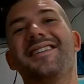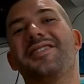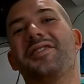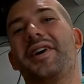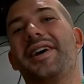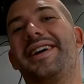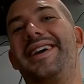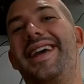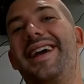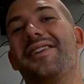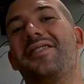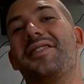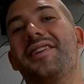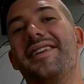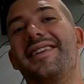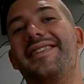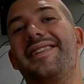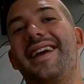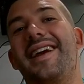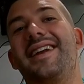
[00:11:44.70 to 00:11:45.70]
so I can't
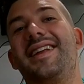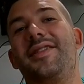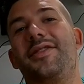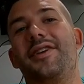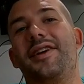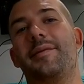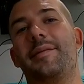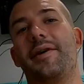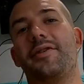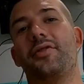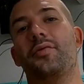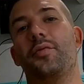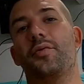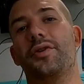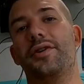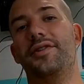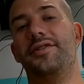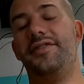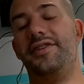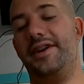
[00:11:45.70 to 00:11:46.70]
really say anything about the
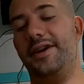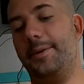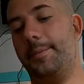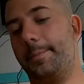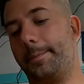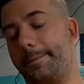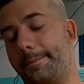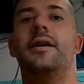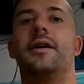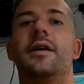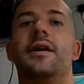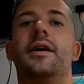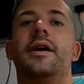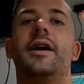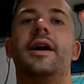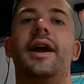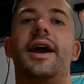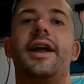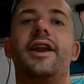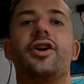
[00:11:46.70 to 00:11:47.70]
warranty.
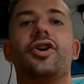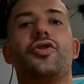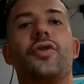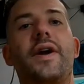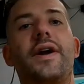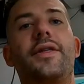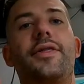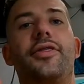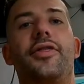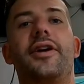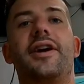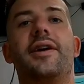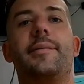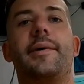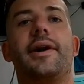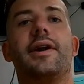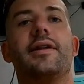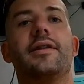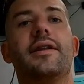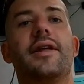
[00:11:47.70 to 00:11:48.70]
And a great thing
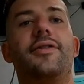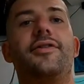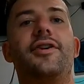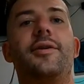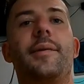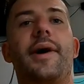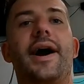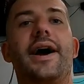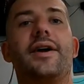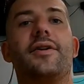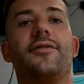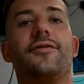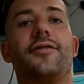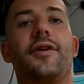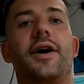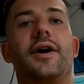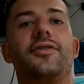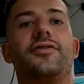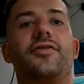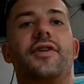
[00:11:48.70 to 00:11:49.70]
about a lithium iron
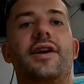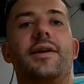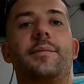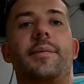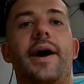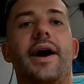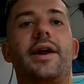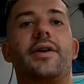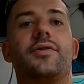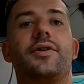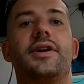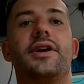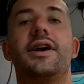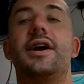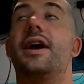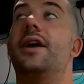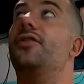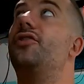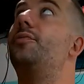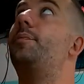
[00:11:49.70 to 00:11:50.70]
phosphate battery,
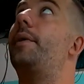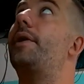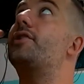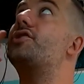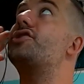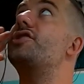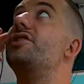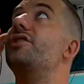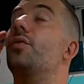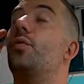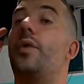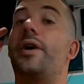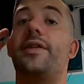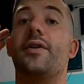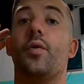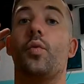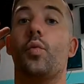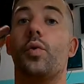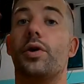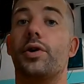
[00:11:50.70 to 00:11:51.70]
especially the way
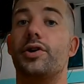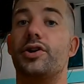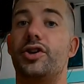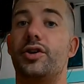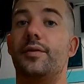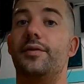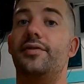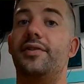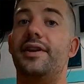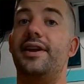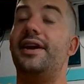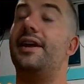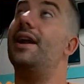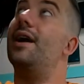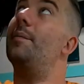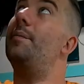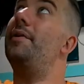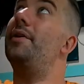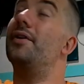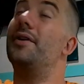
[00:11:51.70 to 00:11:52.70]
that we're using it
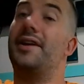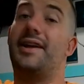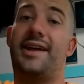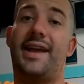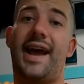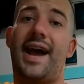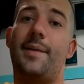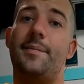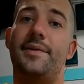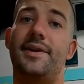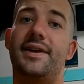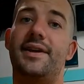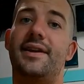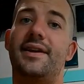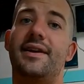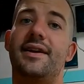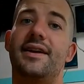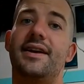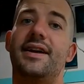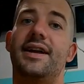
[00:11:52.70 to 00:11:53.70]
up here in a
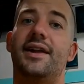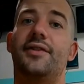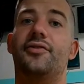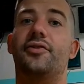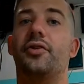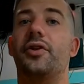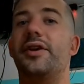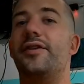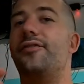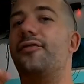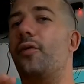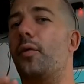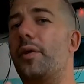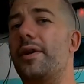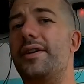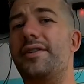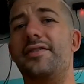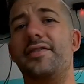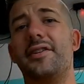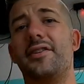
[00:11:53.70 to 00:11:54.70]
cabinet, it's only
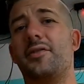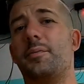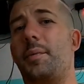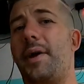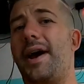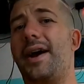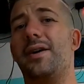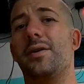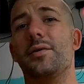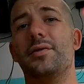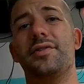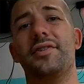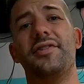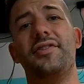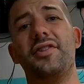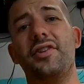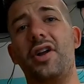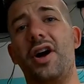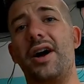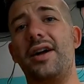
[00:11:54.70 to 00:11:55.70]
46 pounds.
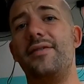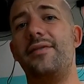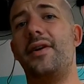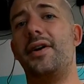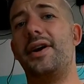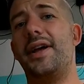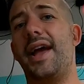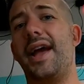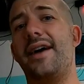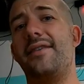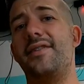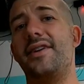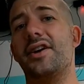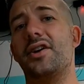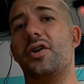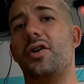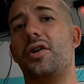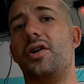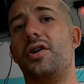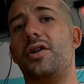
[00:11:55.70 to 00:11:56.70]
It's not very heavy
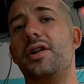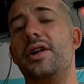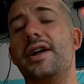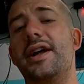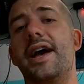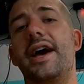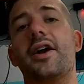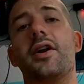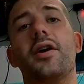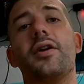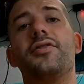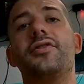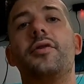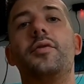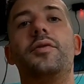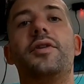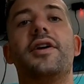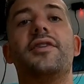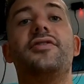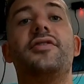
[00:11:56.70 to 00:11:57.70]
at all. It
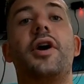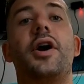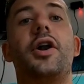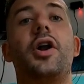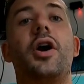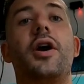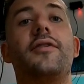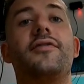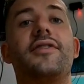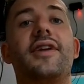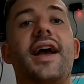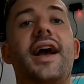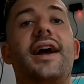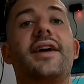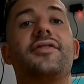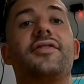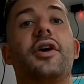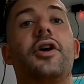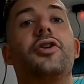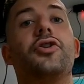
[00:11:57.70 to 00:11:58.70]
also does not off
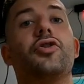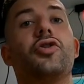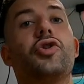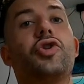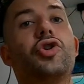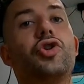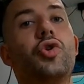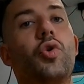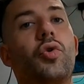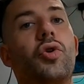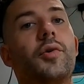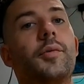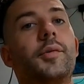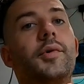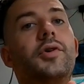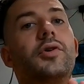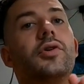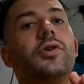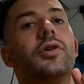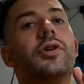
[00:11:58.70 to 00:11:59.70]
gas under
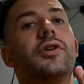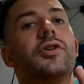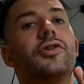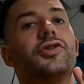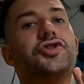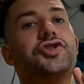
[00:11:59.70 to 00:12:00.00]
normal